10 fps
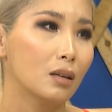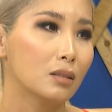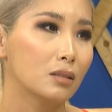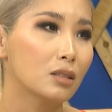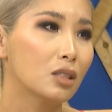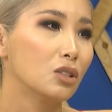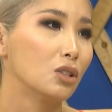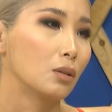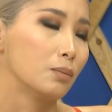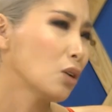Just in
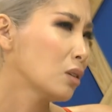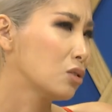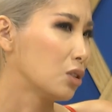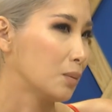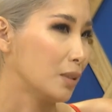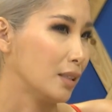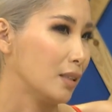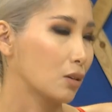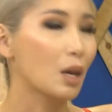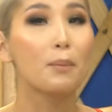Europe, not in
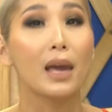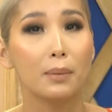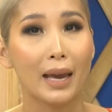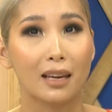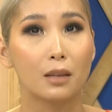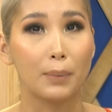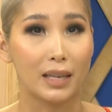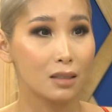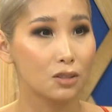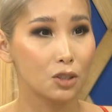Germany. Okay, maybe I can
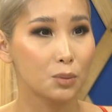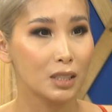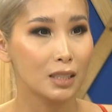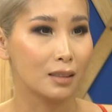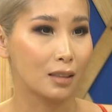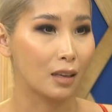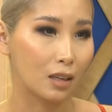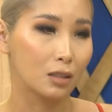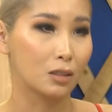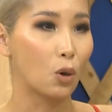base in Germany and then I
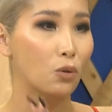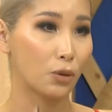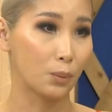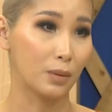can go from